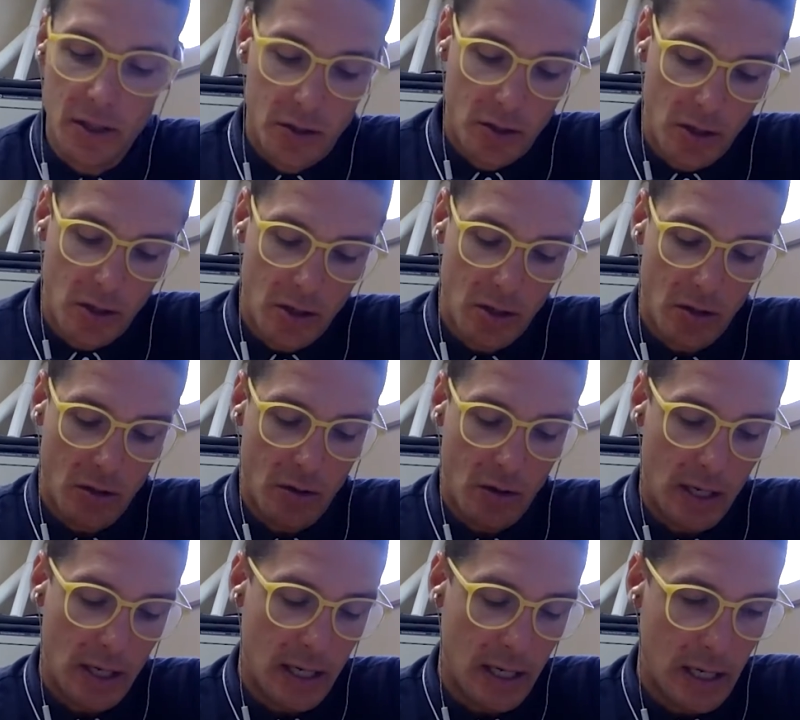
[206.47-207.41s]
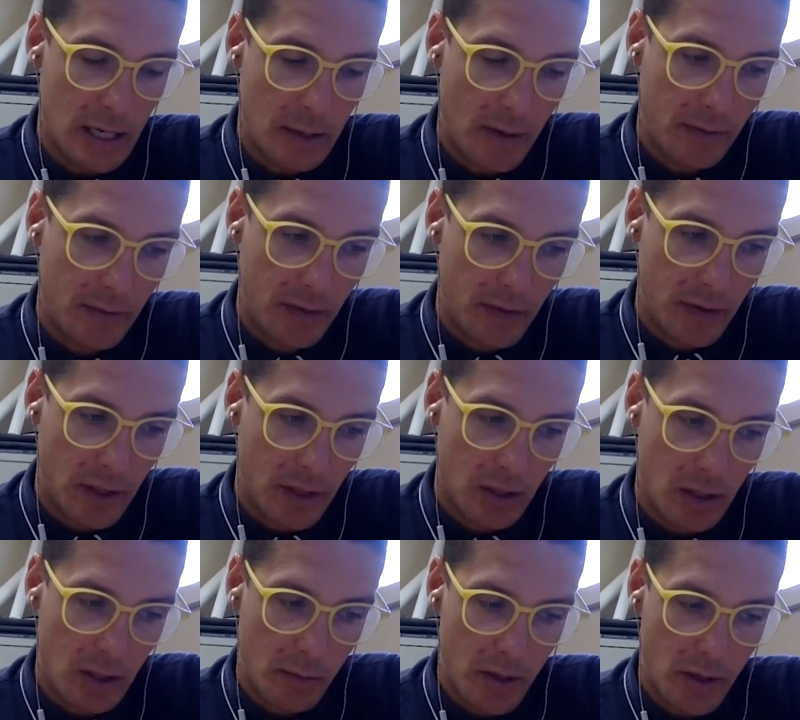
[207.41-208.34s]
Yeah, so I've
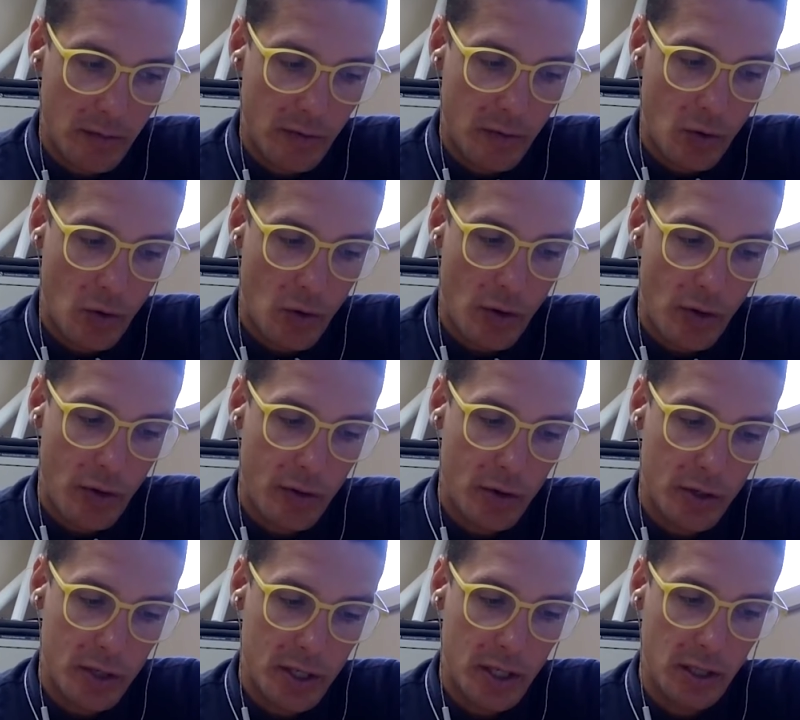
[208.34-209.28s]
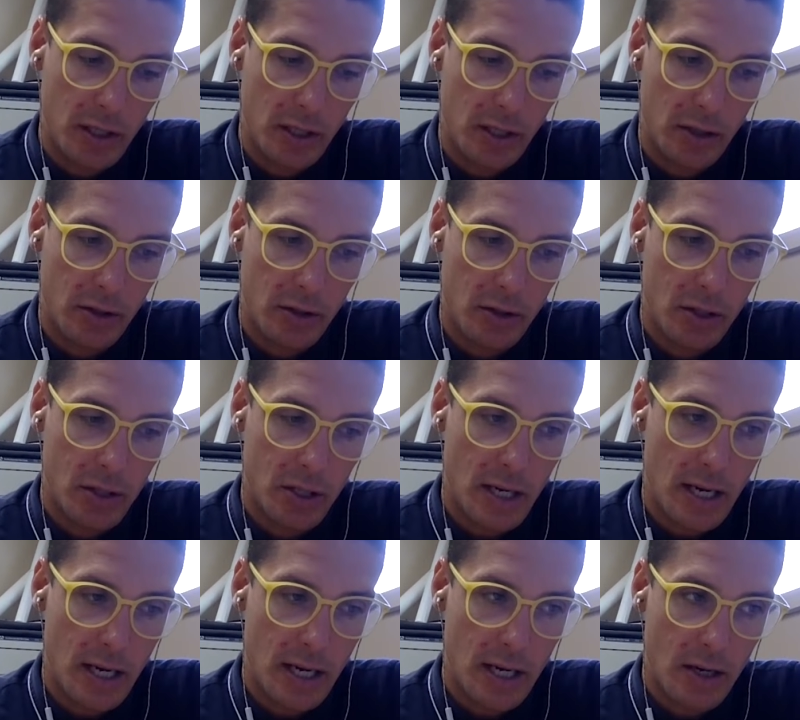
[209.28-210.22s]
lived in Columbia for 13
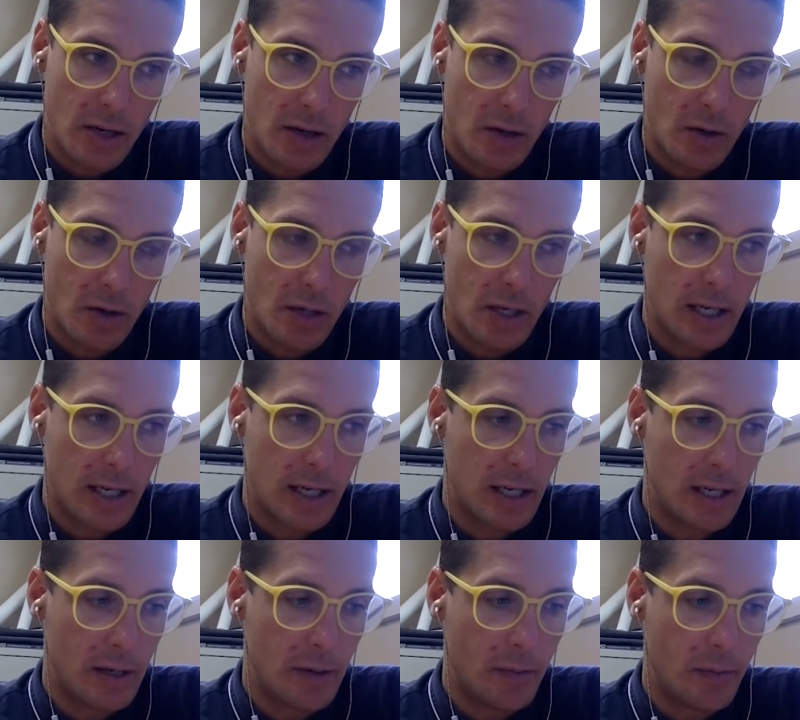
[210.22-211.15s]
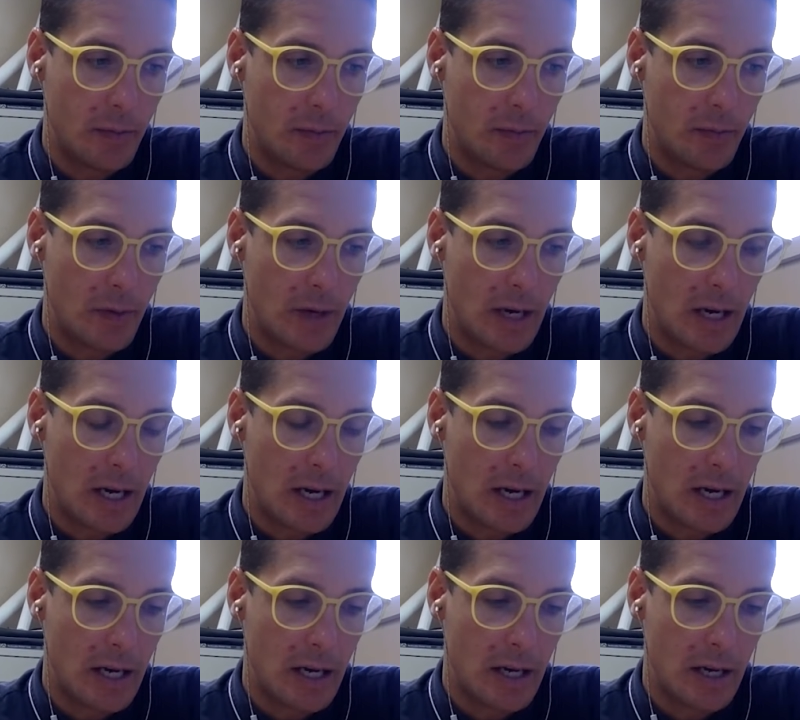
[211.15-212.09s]
years now.
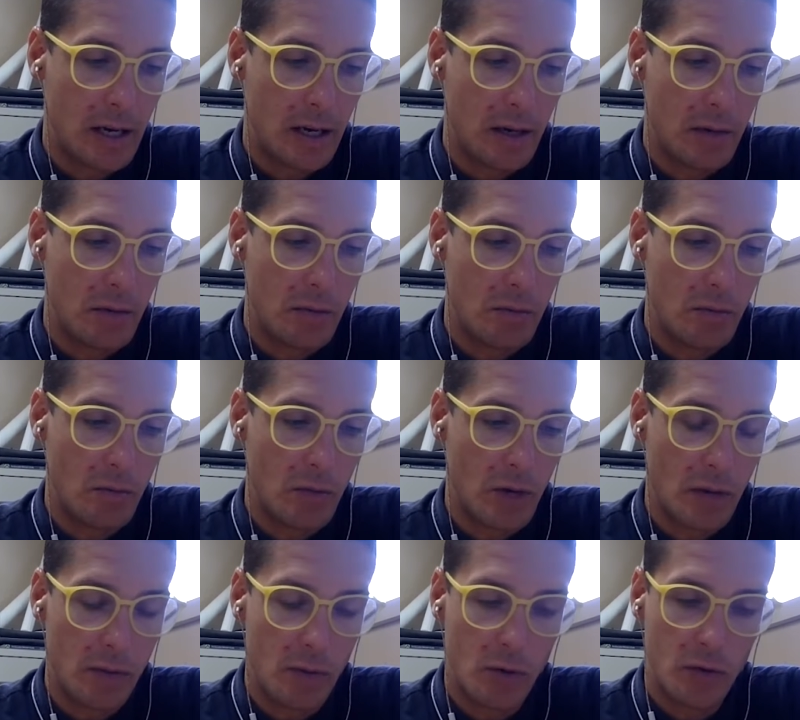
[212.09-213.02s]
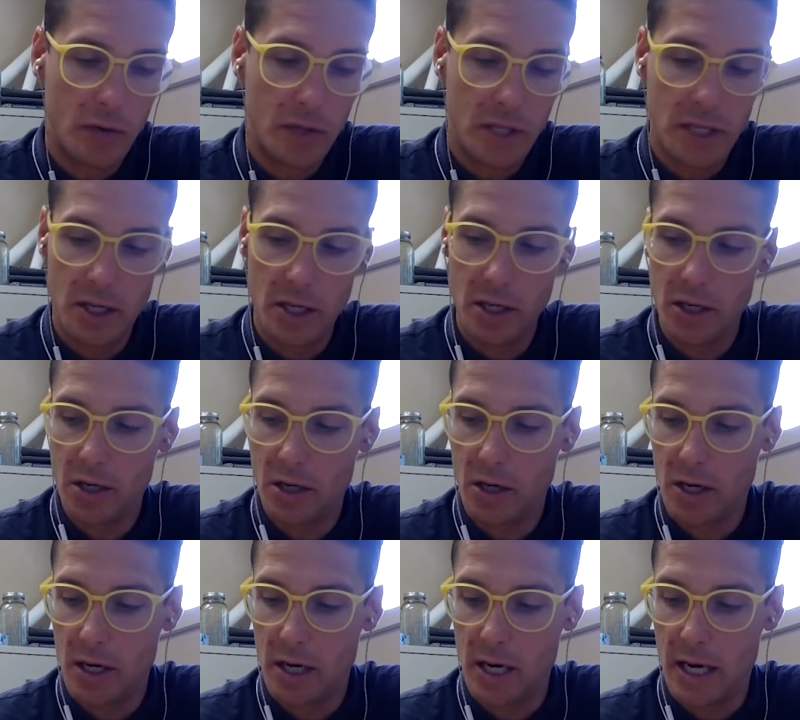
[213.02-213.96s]
When I moved
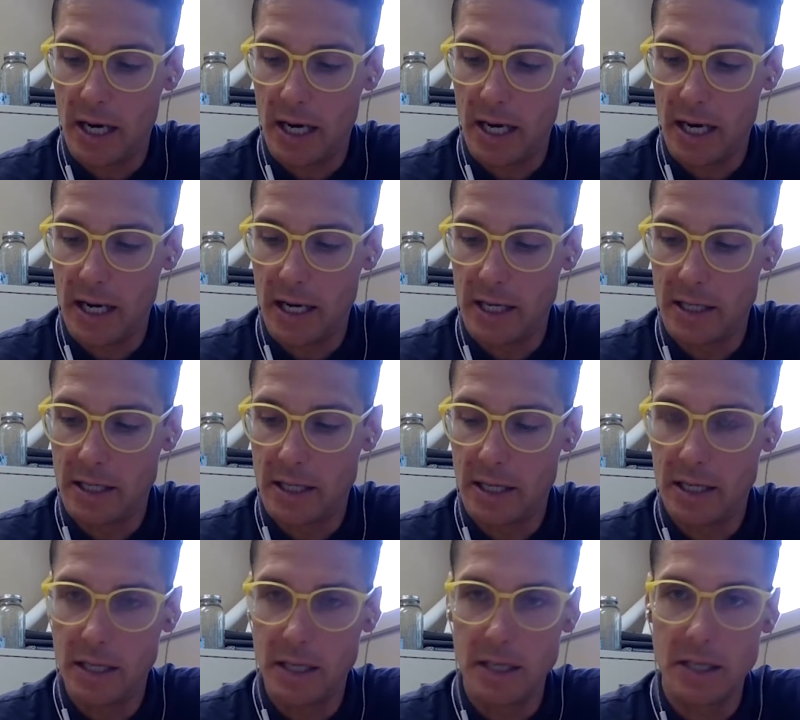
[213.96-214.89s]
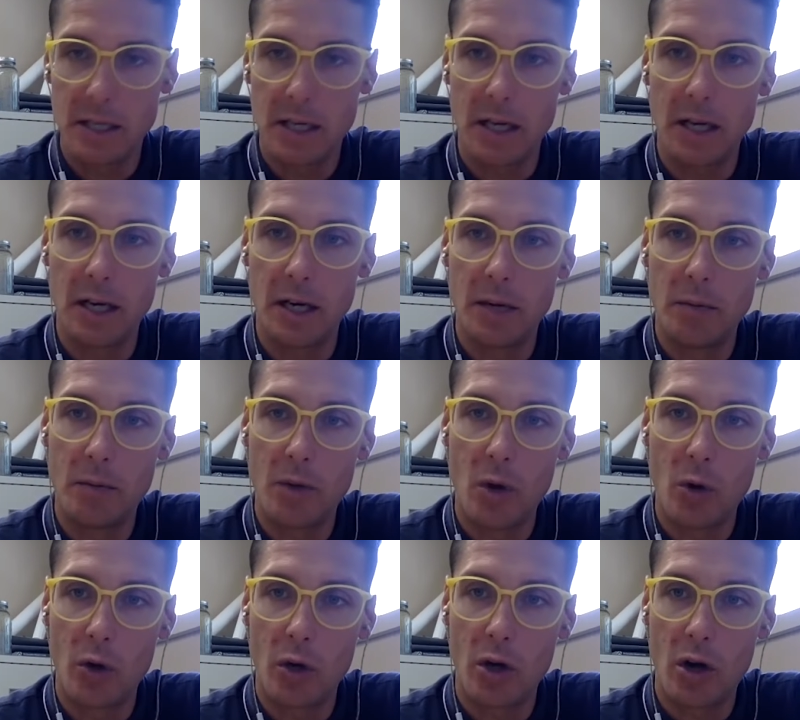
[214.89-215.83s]
here, I didn't
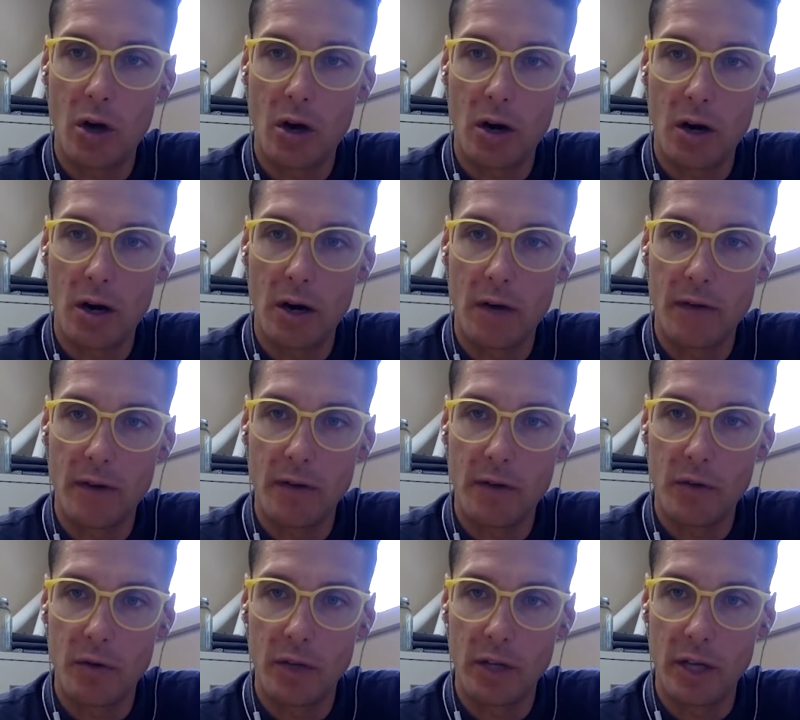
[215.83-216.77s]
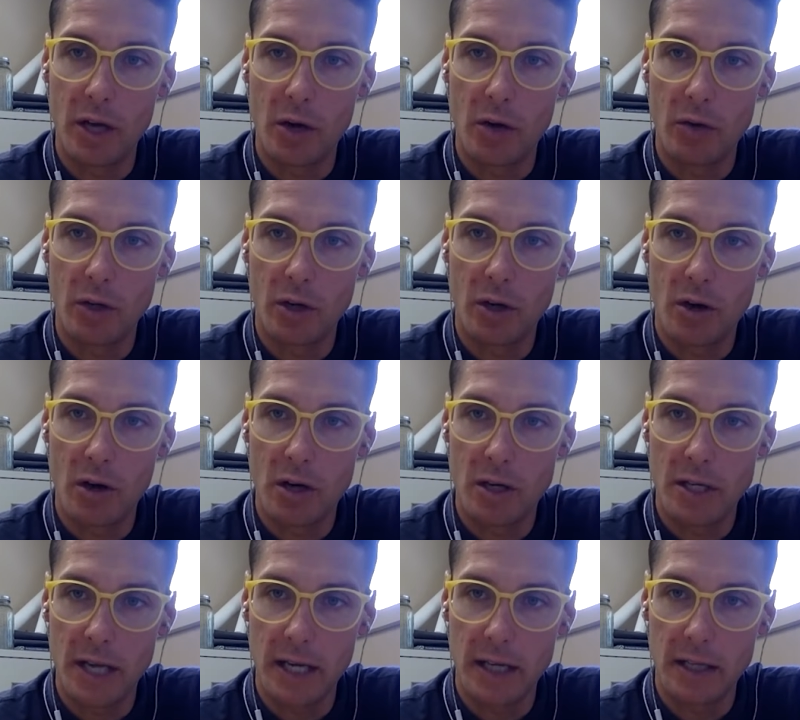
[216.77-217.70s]
own a car. I've never really owned a
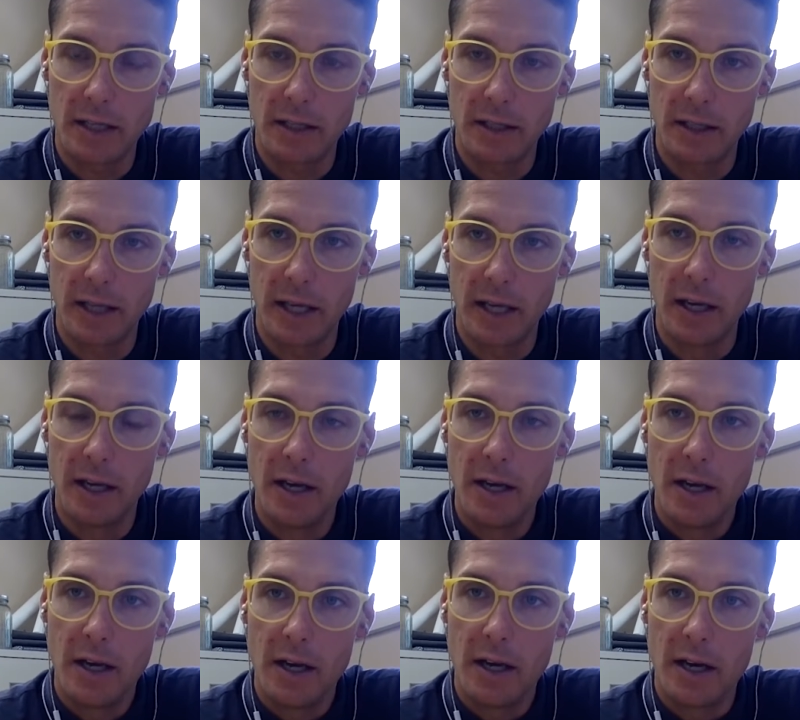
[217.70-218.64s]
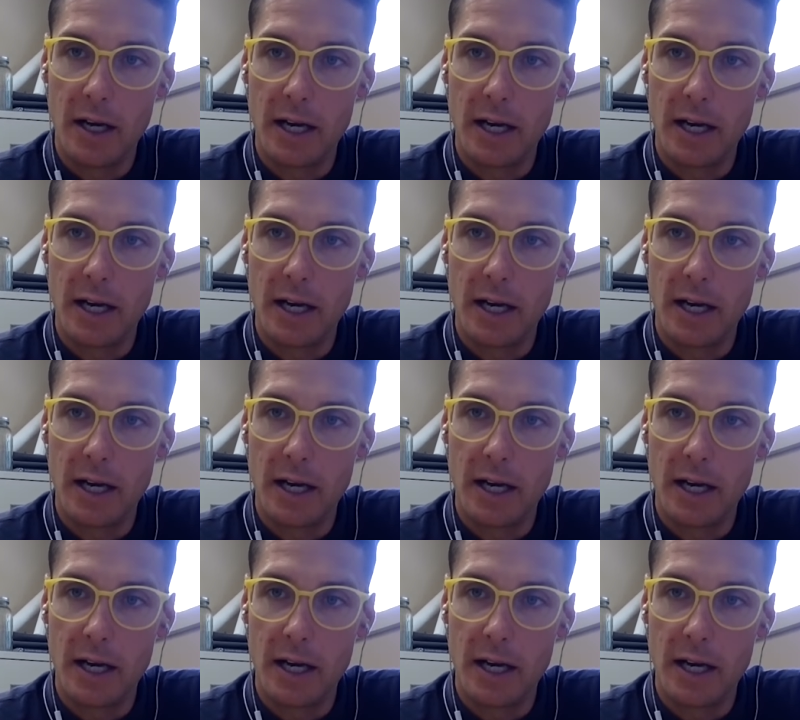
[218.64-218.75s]
car technically,